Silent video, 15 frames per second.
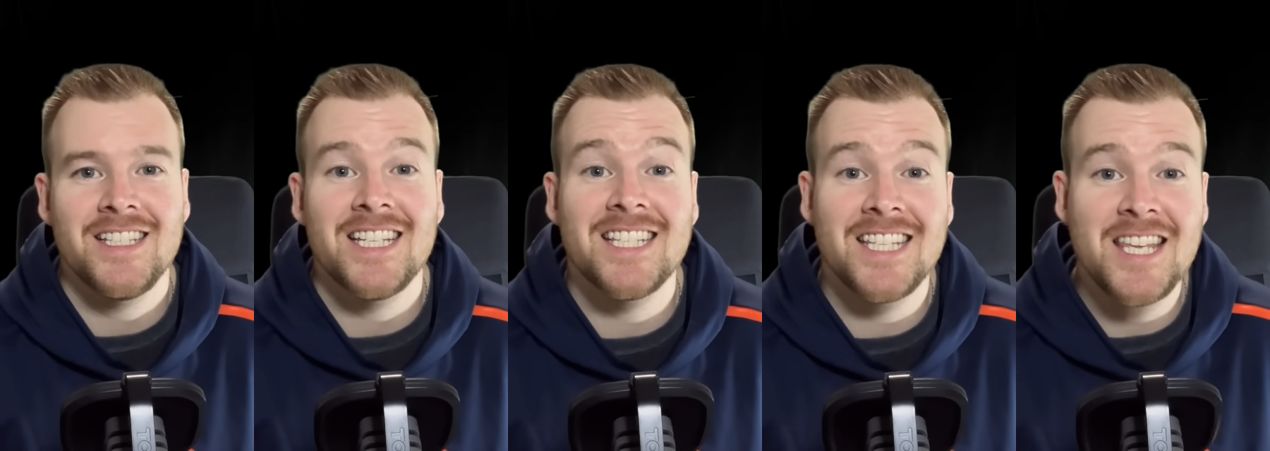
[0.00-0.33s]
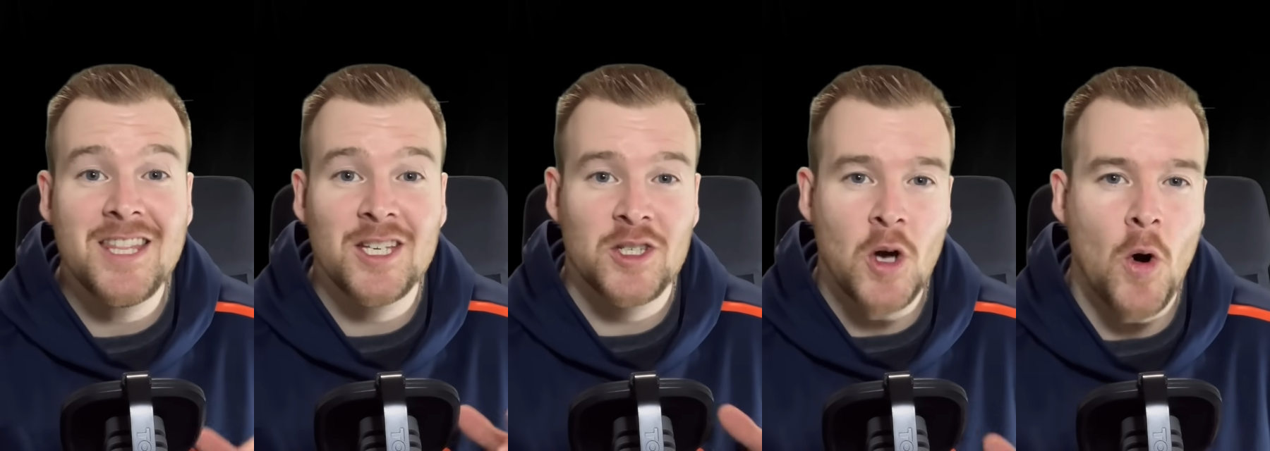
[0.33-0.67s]
To see
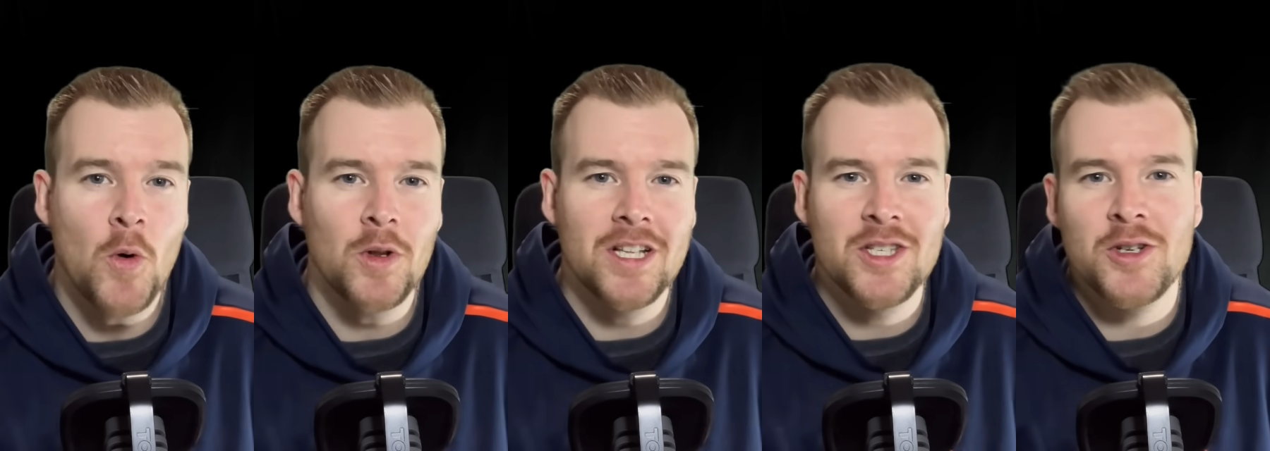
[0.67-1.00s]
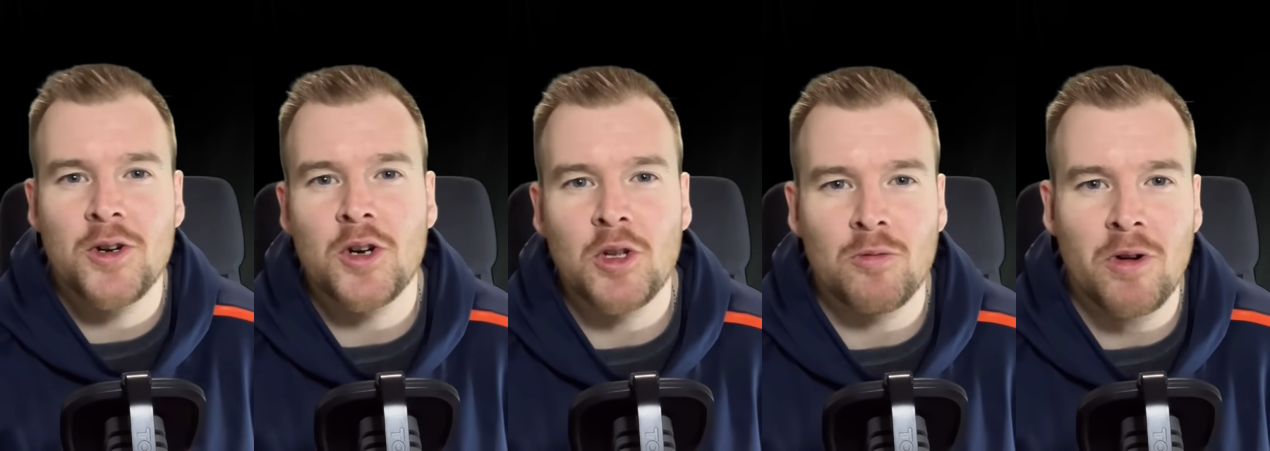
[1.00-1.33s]
the total
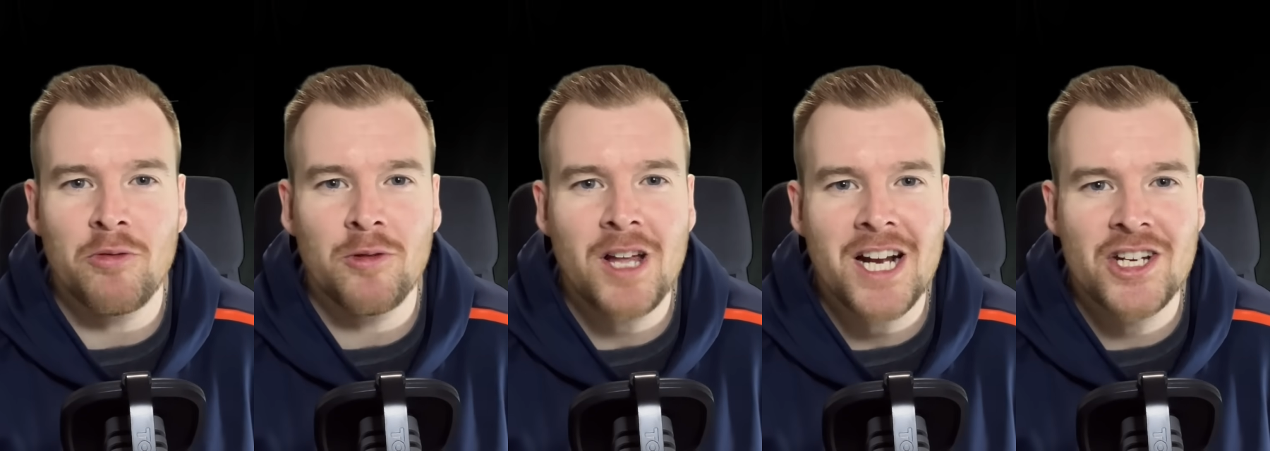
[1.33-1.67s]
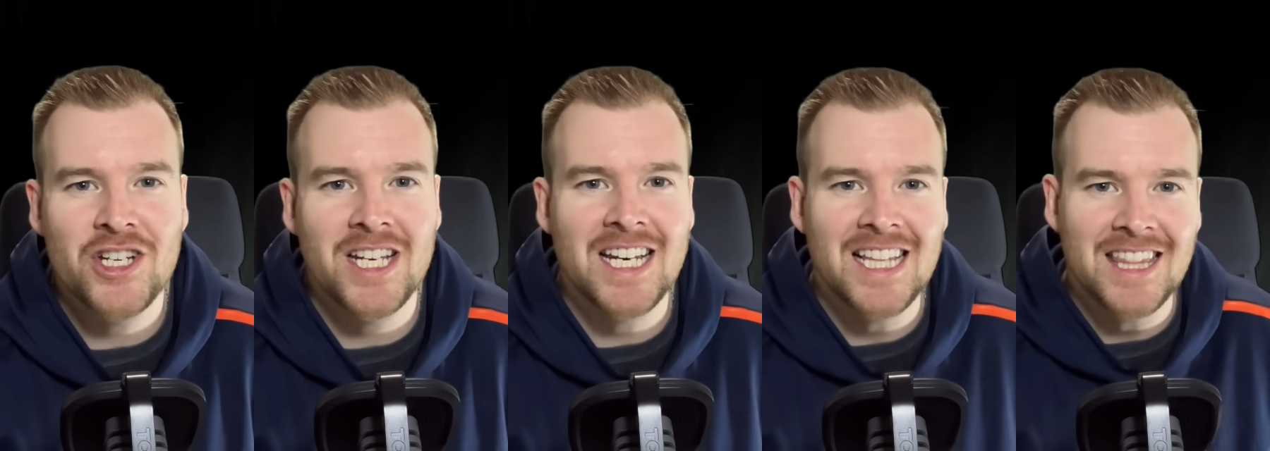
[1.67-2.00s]
internal
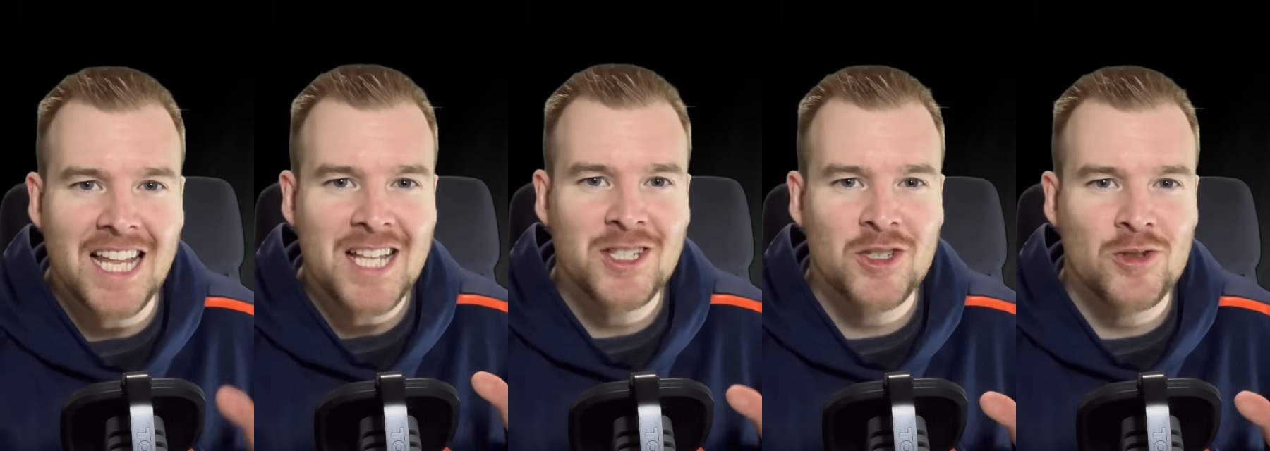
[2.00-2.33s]
reflection, let's